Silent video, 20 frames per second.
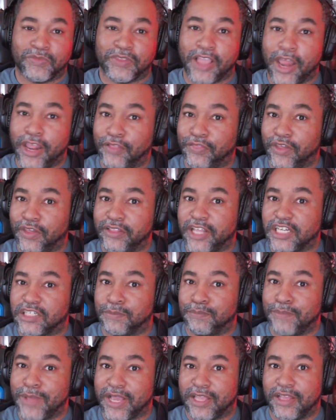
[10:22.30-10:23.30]
Anything that's
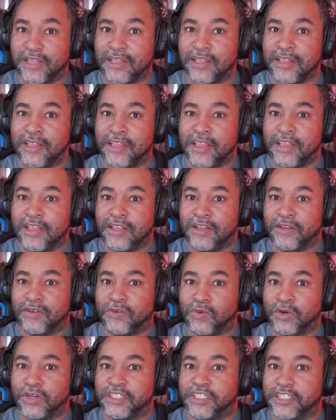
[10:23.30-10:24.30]
mecha
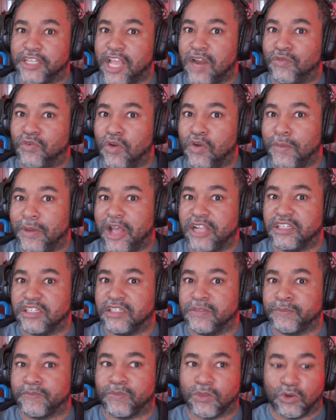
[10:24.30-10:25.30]
or giant
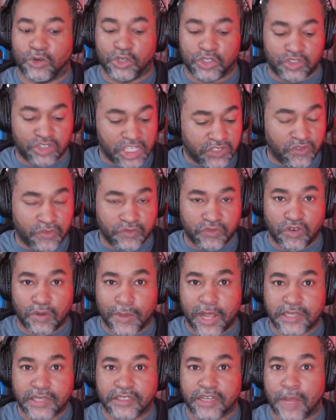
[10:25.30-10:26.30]
robots or transforming
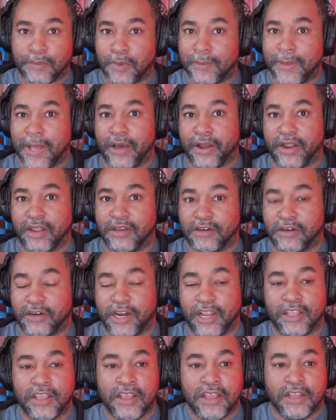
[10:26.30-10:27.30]
robots, I'm about it. All
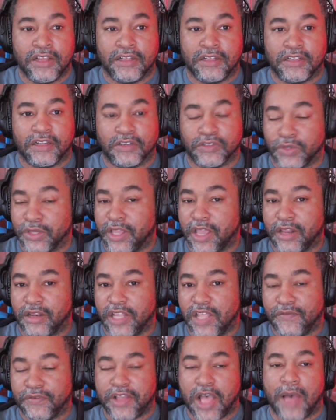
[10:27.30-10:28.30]
right, so again,
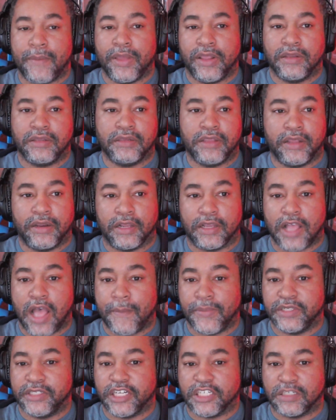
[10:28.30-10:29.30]
leave a comment in the
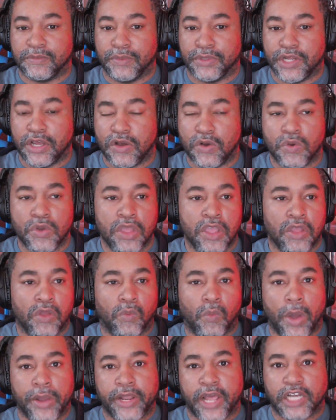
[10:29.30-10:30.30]
comment section below.
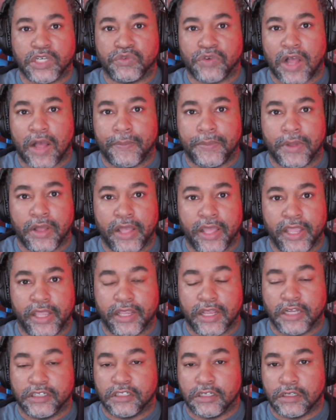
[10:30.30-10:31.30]
Why not drop
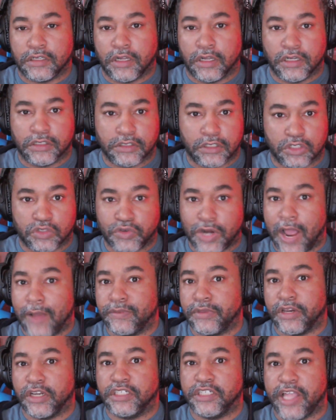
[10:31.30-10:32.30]
a subscribe
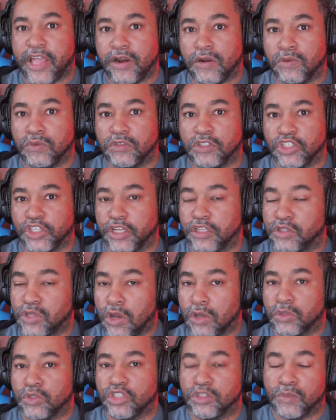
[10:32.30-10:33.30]
to the channel so you can
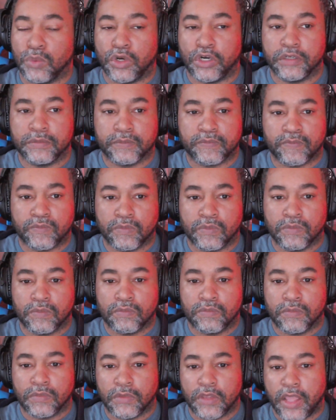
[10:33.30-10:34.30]
talk to us more,
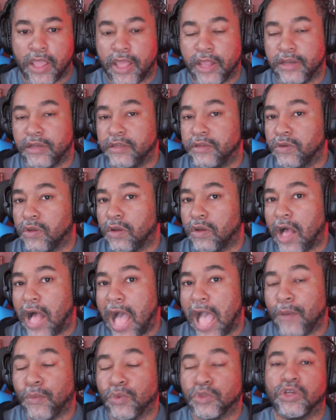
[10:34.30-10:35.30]
and
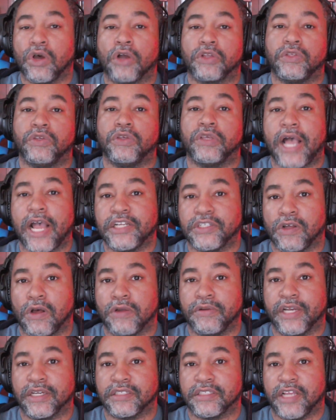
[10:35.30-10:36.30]
I will talk to you guys all
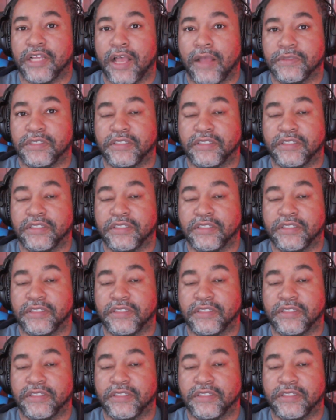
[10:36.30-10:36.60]
next time.